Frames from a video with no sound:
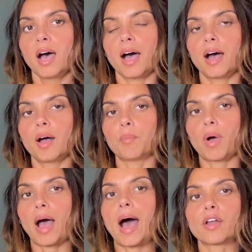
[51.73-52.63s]

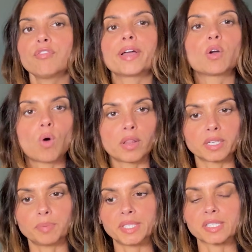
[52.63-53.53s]
how to find
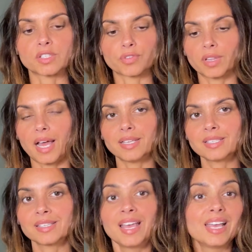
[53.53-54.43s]
quality pieces for less.